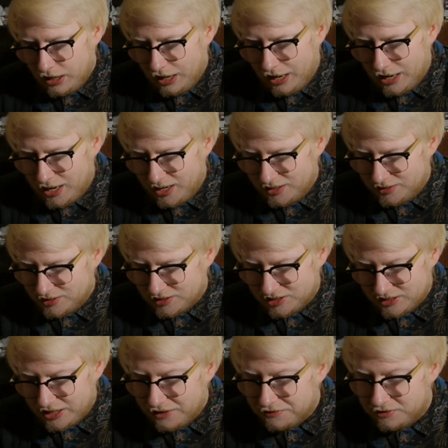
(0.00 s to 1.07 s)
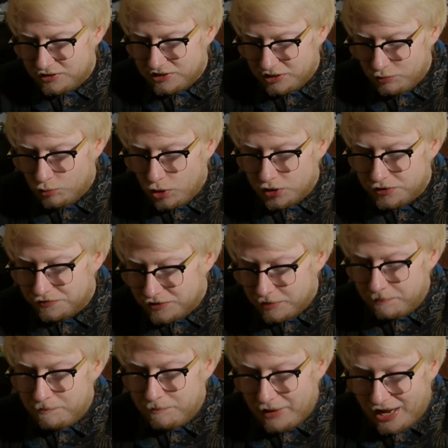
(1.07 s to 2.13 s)
And definitely one of the
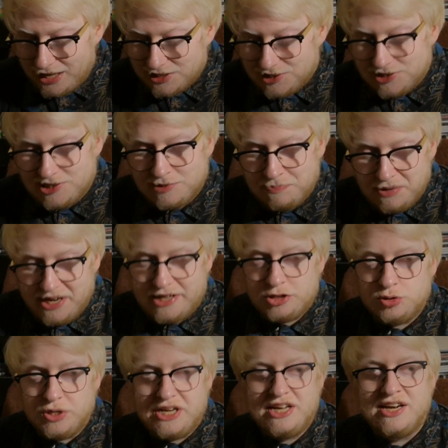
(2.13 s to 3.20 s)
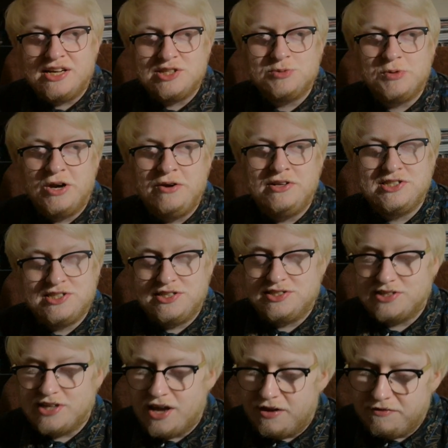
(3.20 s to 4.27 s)
best beer drinking
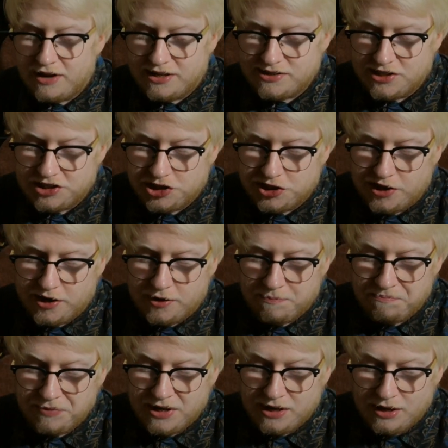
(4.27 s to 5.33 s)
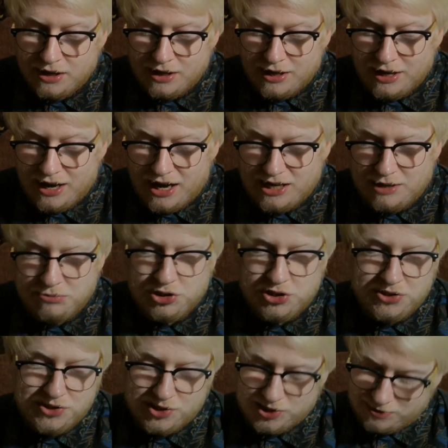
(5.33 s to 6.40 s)
experiences that I've had this year. And I'm
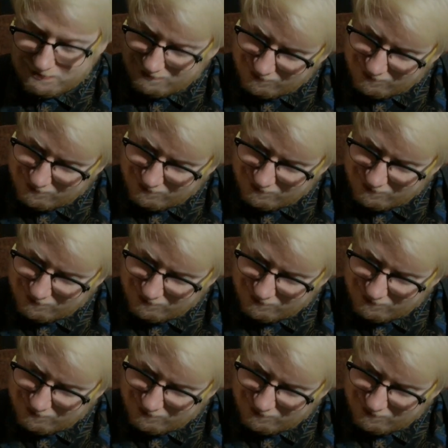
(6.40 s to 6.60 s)
just